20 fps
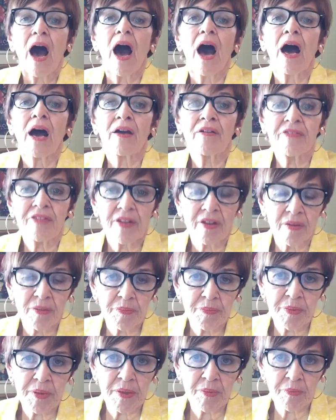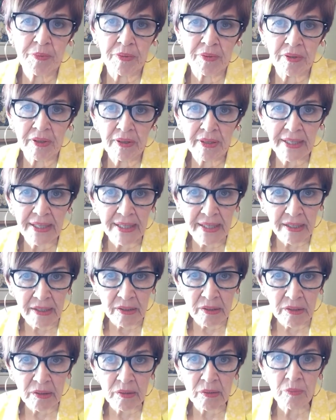I've helped people
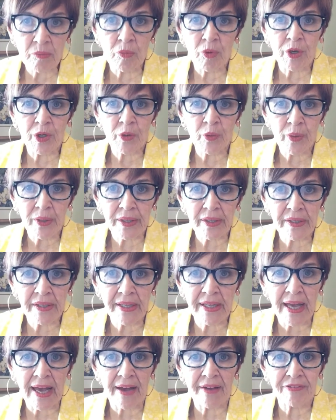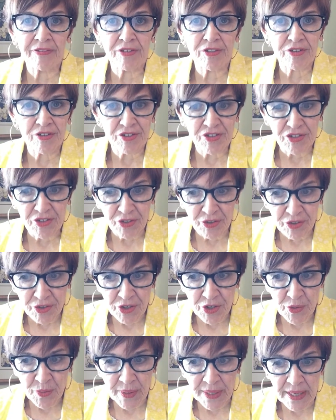heal more quickly after
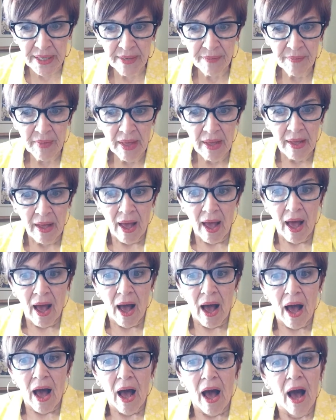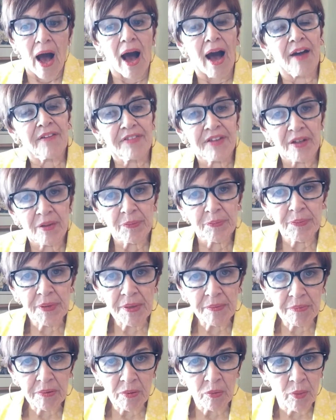surgery. I've helped
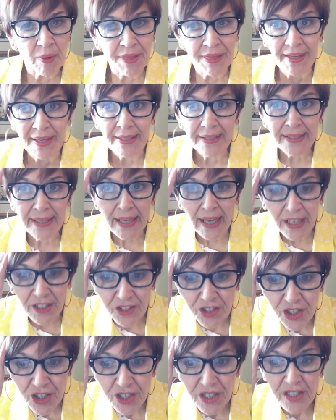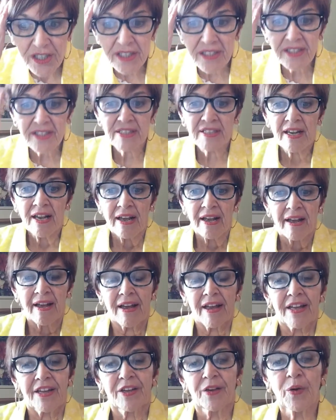people with concussions.
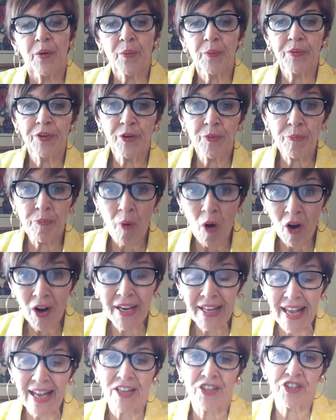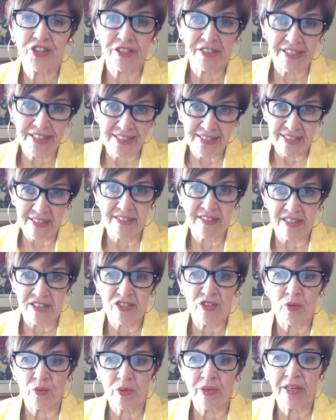You know, your body actually does
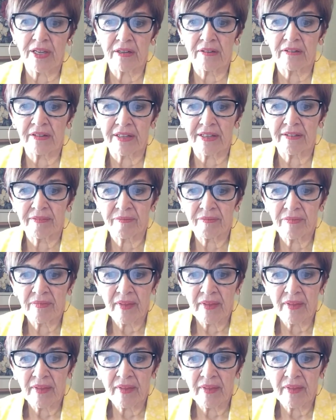its own healing.